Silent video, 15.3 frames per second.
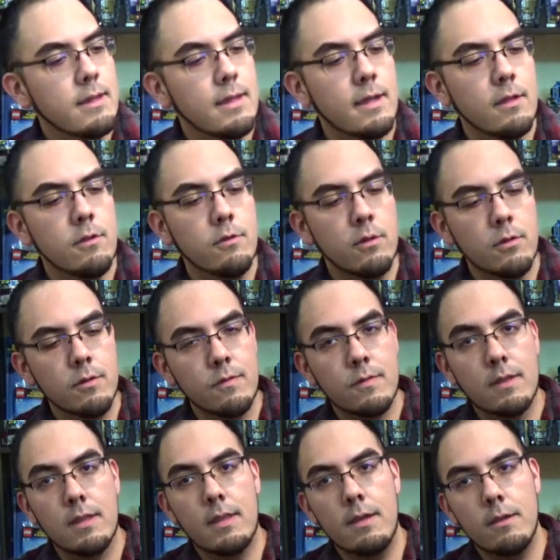And you notice
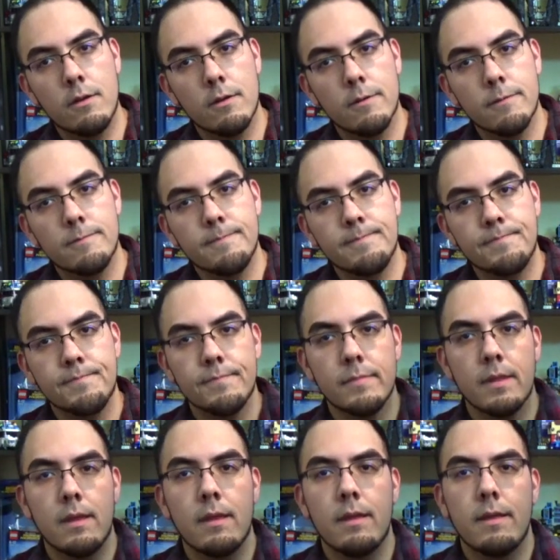that here,
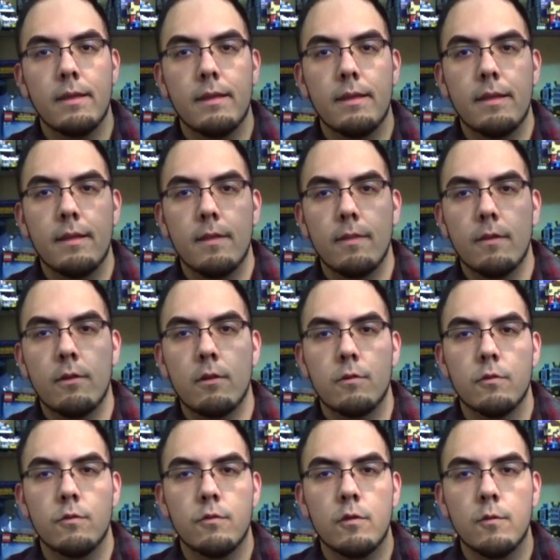you know,
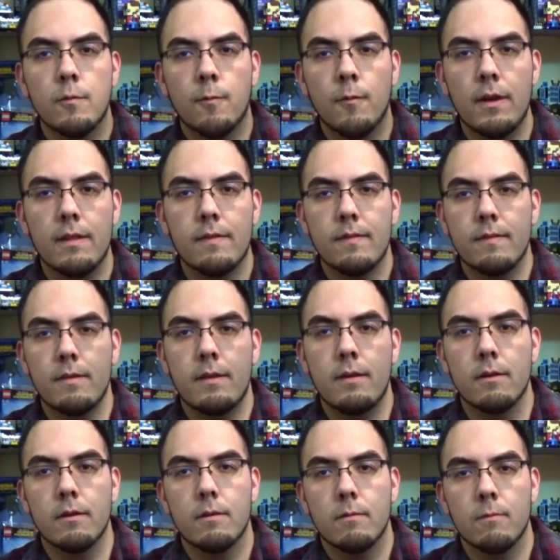there's no frets
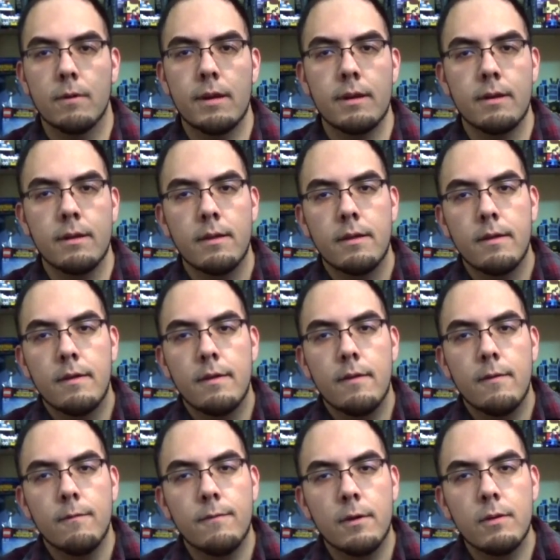here, right?
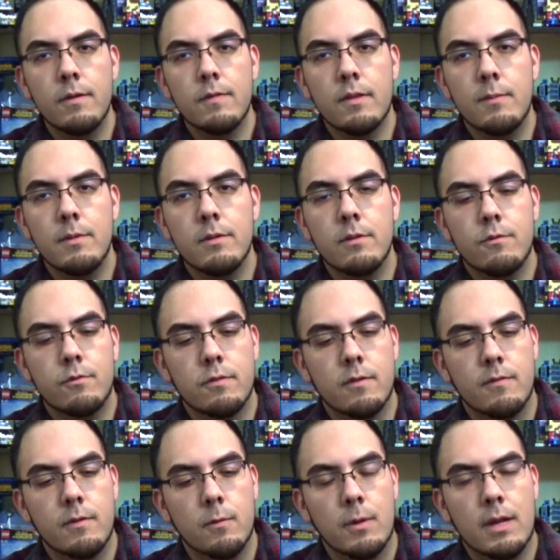Very similar to
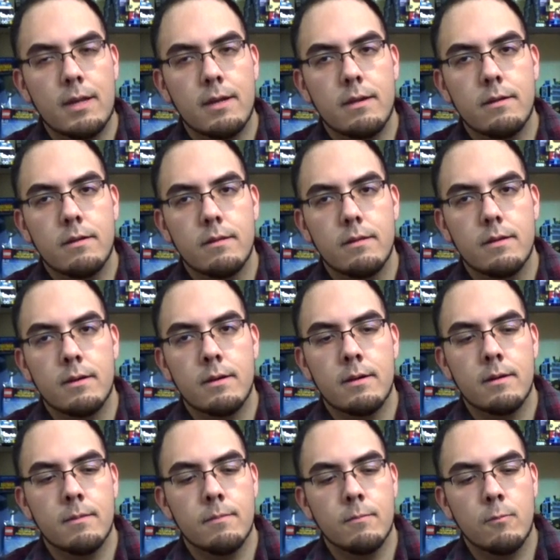the vihuela,
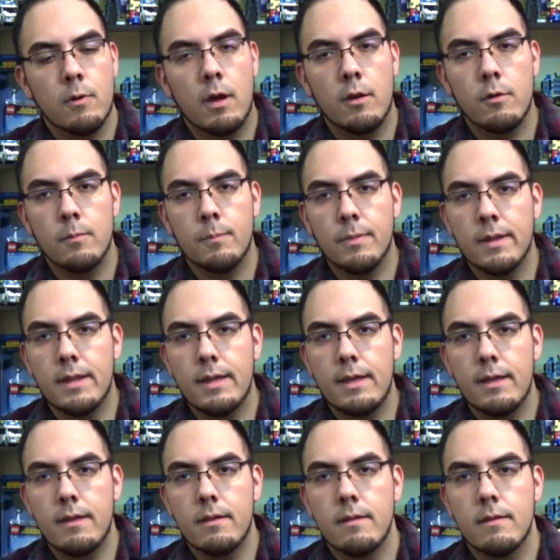how you
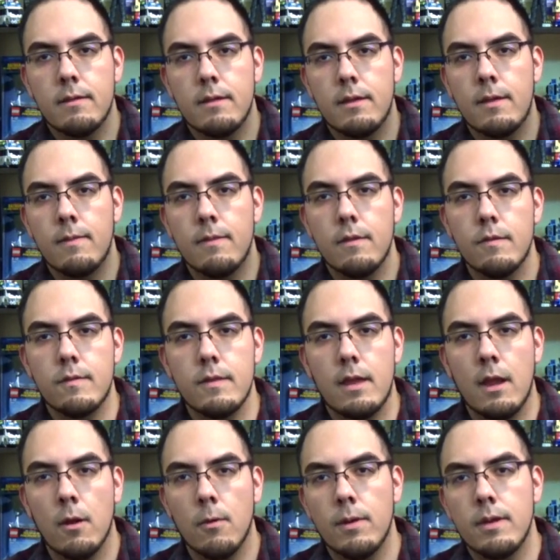play in
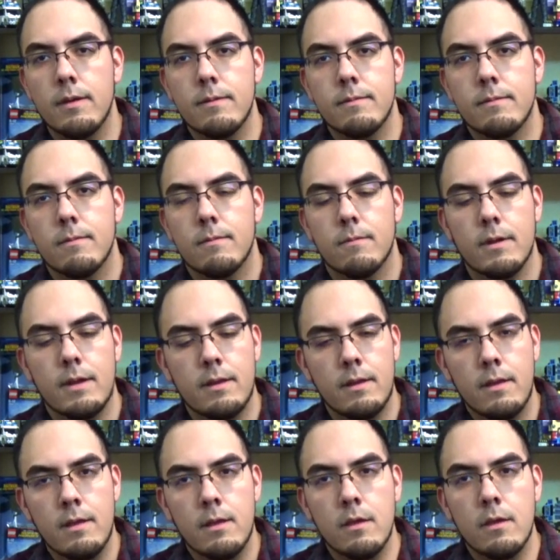this area,
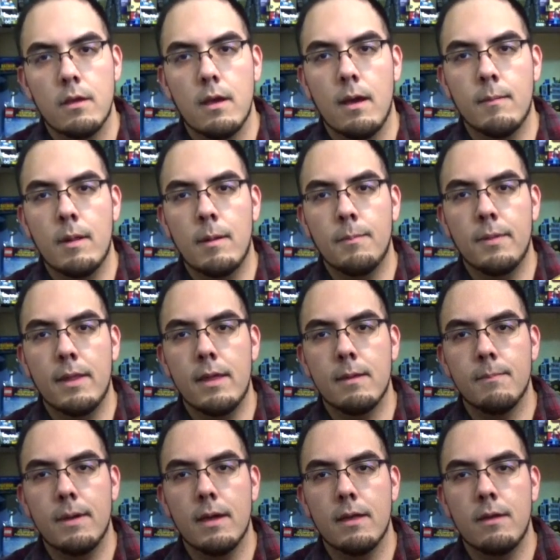right? I'm not
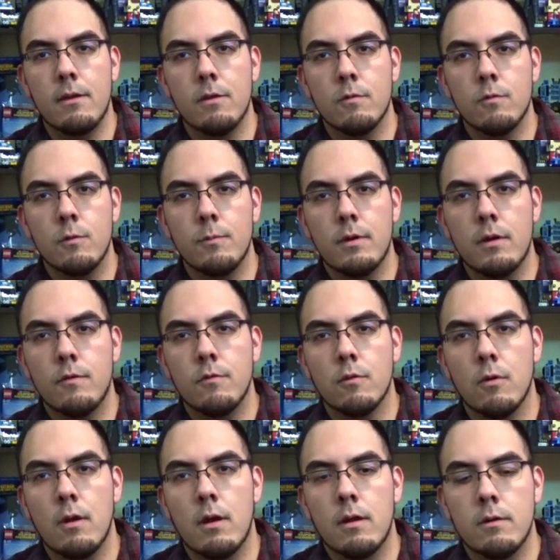playing back here so much
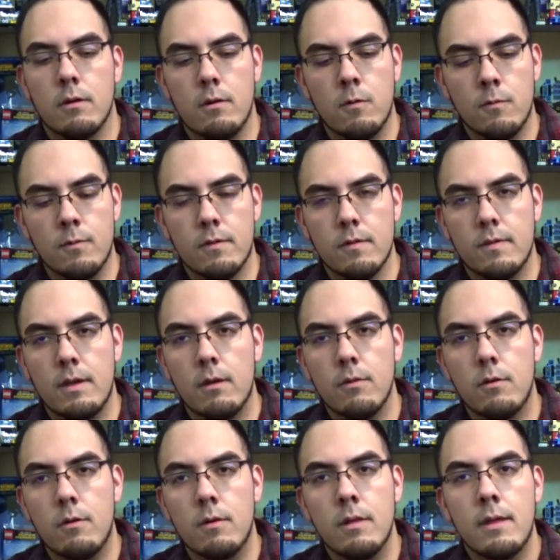or on over the sound
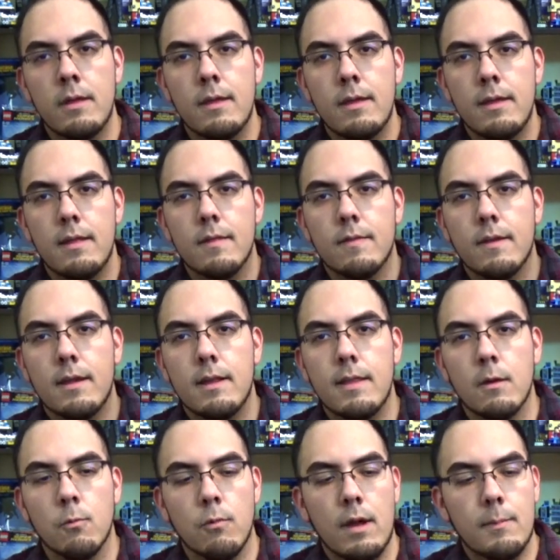hole. It's kind of
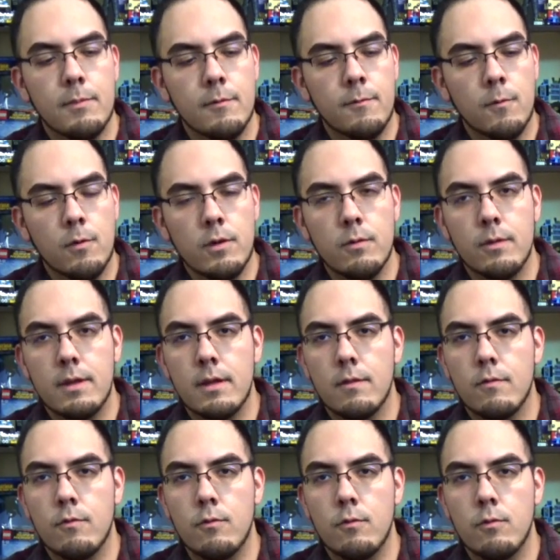like right before you
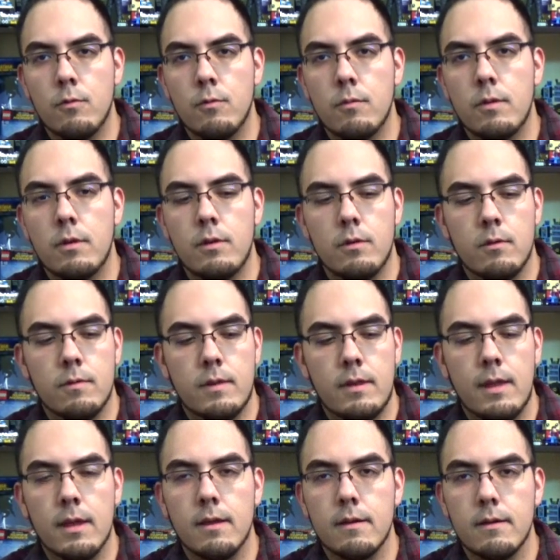get to, you know, the
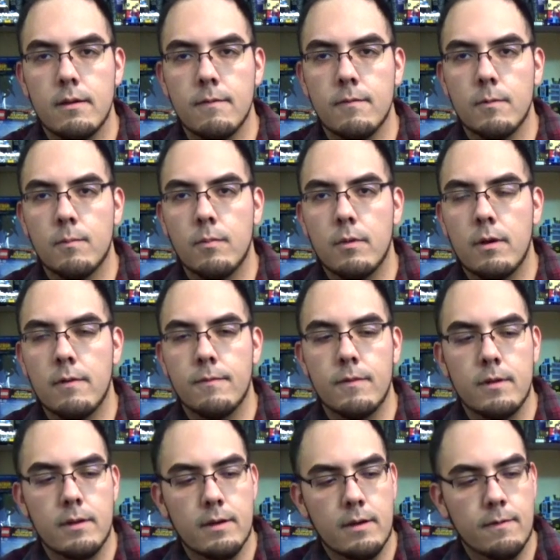neck of
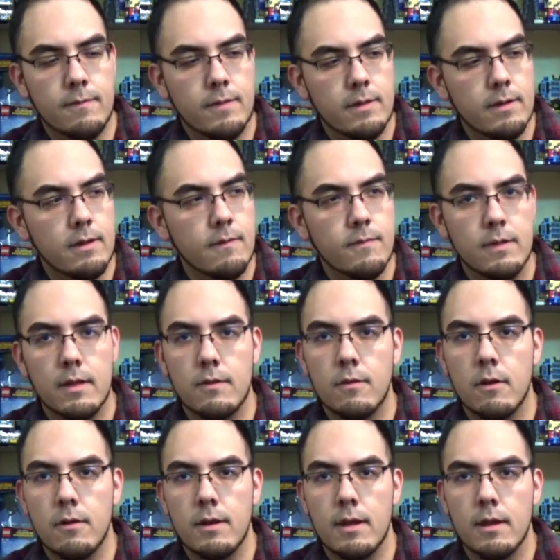the
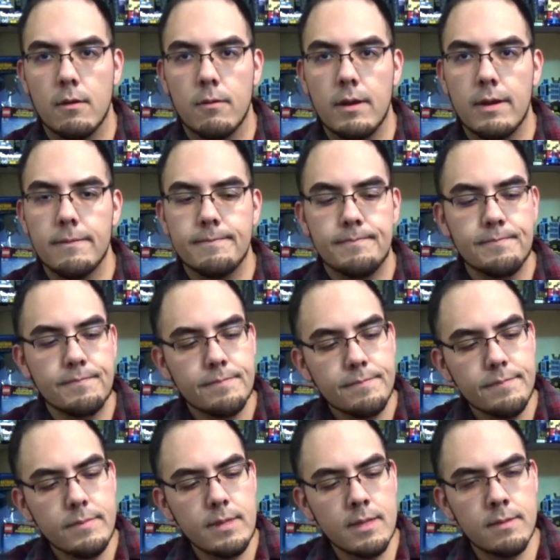guitar neck, right?
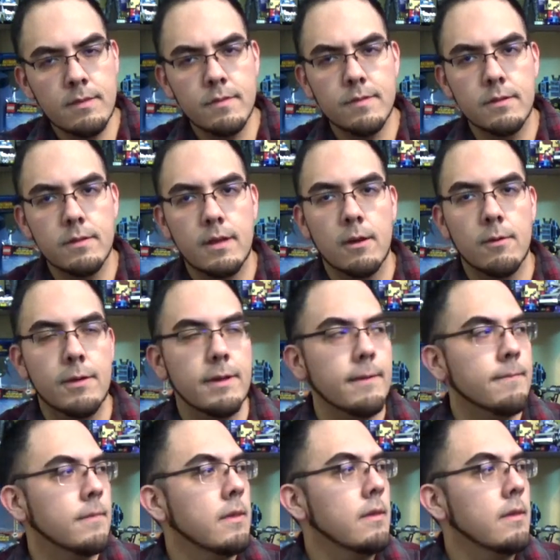In this little area.